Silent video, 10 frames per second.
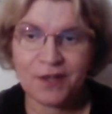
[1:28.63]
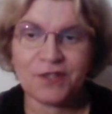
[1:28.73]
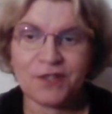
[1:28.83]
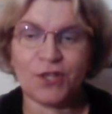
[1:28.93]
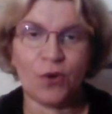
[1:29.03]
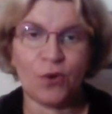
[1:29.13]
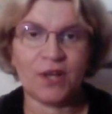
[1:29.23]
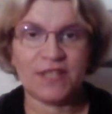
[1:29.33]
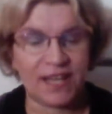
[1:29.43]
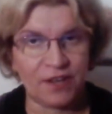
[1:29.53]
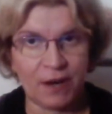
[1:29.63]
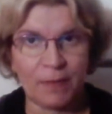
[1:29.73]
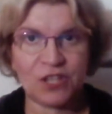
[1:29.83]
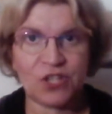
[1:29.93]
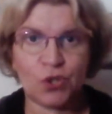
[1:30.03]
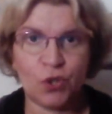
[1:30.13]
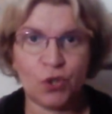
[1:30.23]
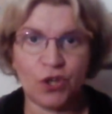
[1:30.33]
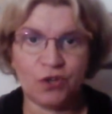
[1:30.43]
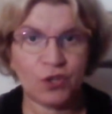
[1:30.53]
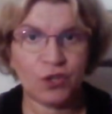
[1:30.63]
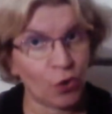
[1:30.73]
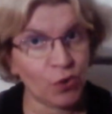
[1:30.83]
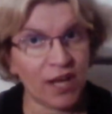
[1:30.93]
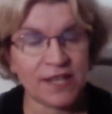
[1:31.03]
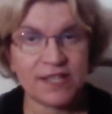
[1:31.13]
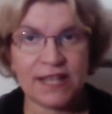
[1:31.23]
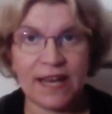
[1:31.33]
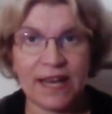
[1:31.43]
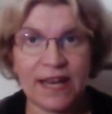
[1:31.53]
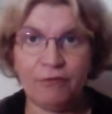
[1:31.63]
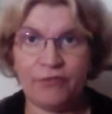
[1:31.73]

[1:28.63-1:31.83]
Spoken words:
So thank you very much to the donors that have